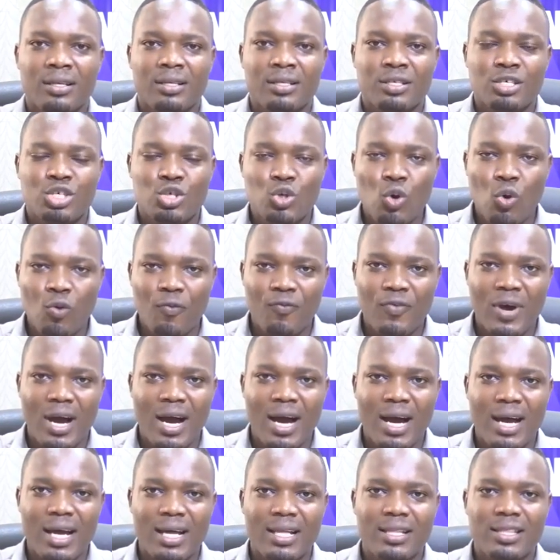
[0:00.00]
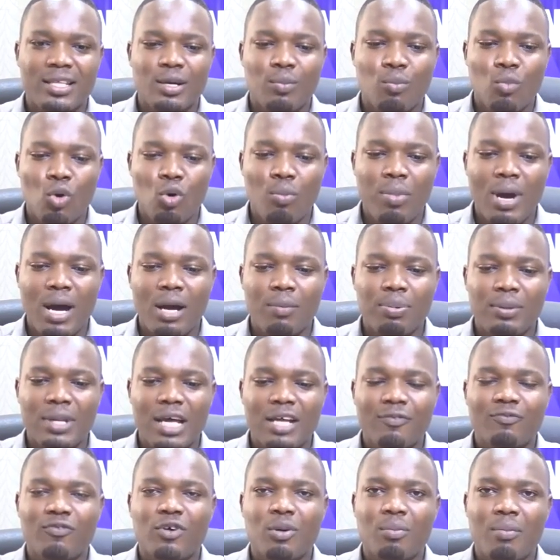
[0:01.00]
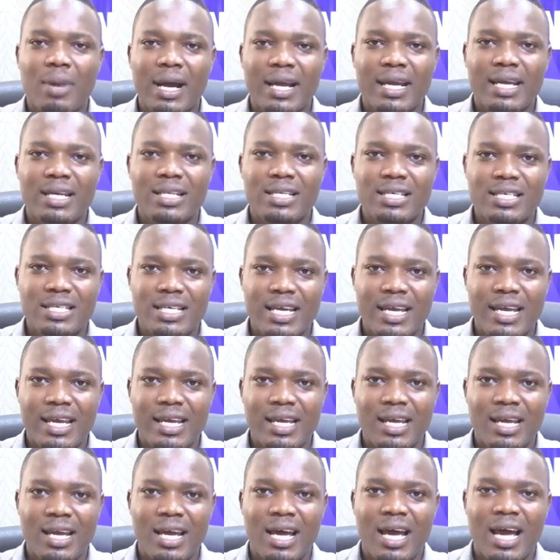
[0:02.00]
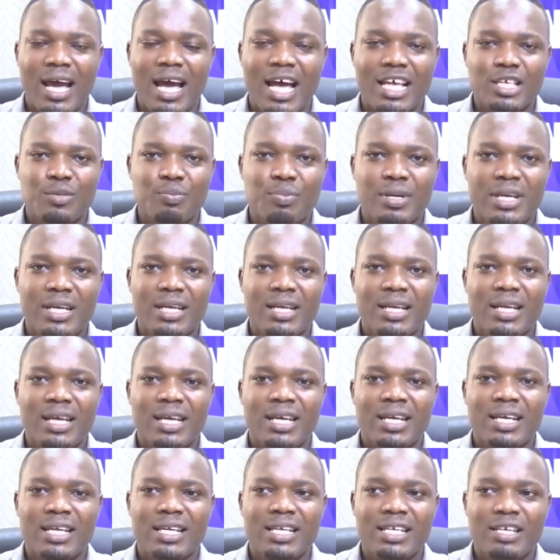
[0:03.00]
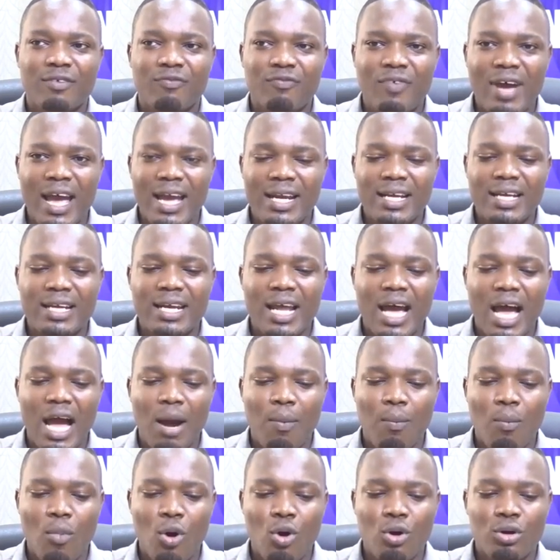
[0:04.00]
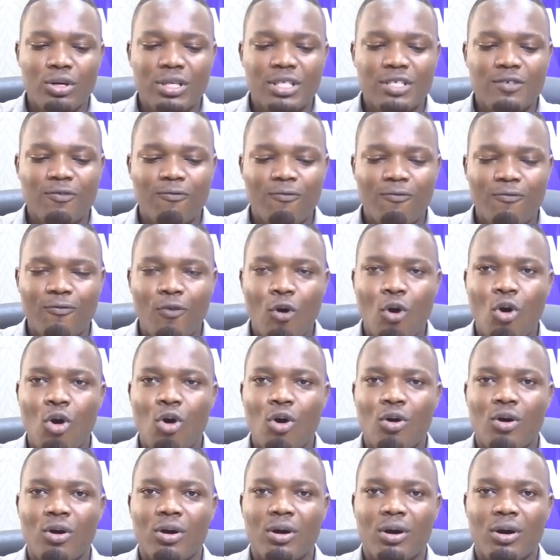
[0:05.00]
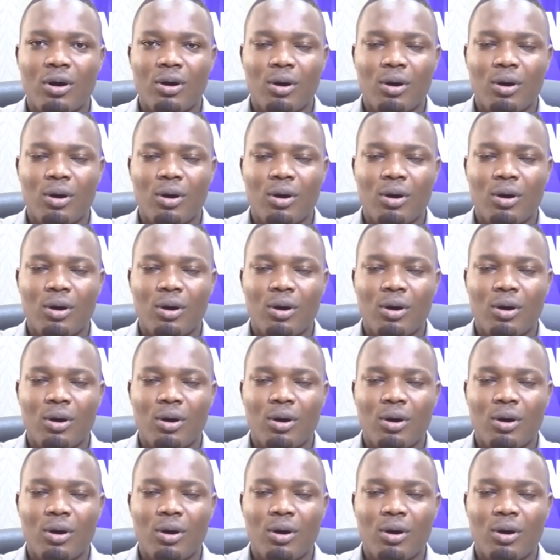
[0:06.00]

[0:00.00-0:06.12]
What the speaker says: So far, the mobile platform market share has been divided amongst 4